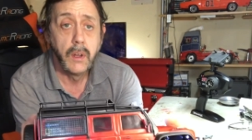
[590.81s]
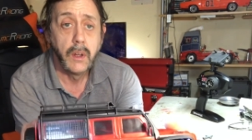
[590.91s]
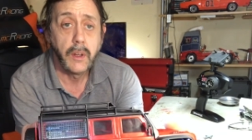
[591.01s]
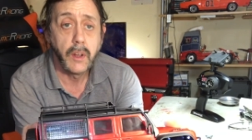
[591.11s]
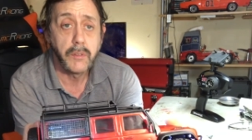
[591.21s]

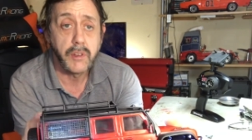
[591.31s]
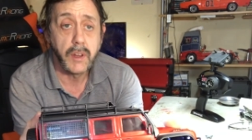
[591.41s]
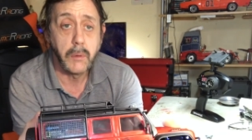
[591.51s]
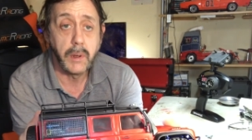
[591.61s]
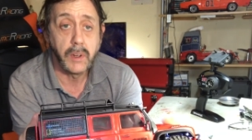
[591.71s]
And obviously
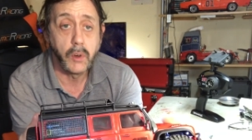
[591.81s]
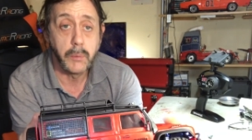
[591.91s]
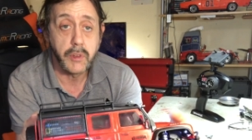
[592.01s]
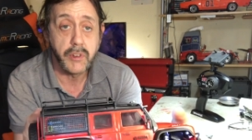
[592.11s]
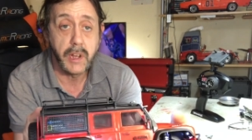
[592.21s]
when I come
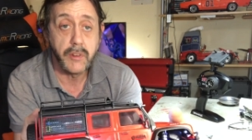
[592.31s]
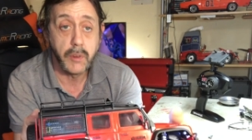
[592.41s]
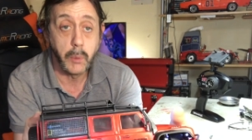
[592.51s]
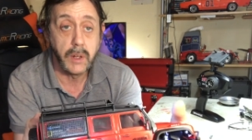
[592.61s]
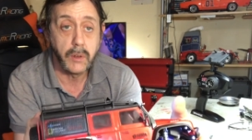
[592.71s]
to change the
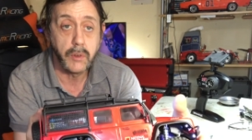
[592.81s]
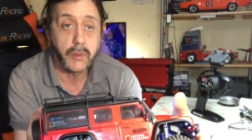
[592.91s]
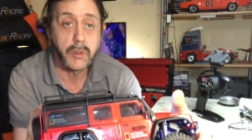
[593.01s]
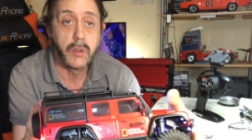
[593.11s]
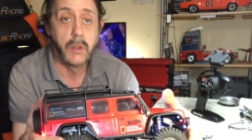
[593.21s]
wheels,